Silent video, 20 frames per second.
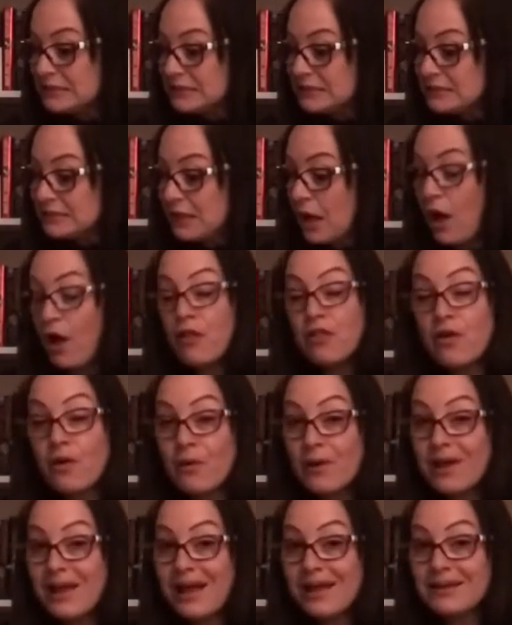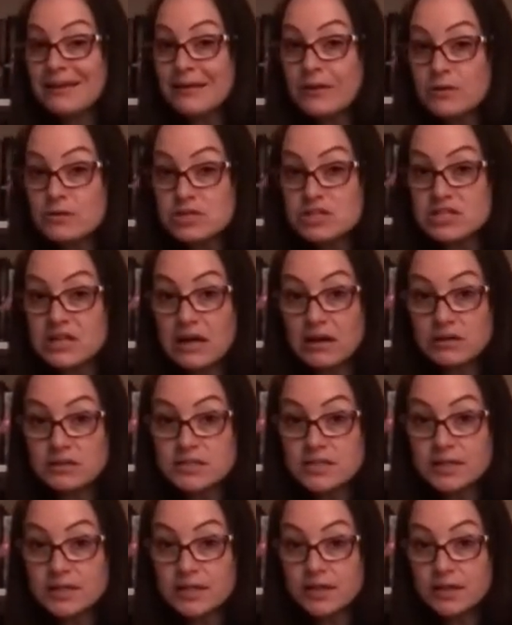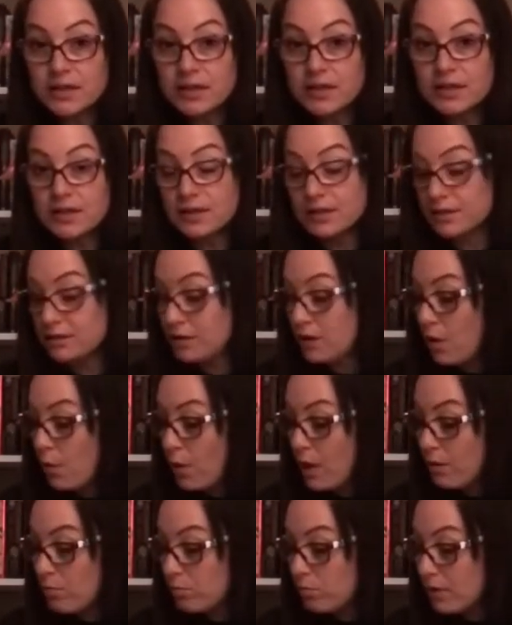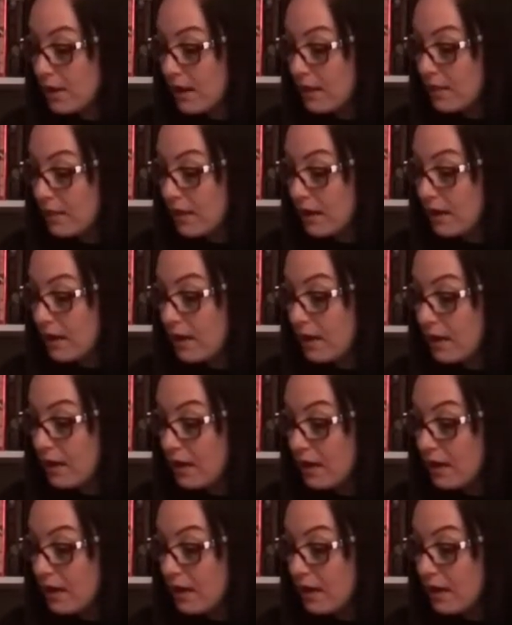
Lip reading: Although he had no shelter, no umbrella,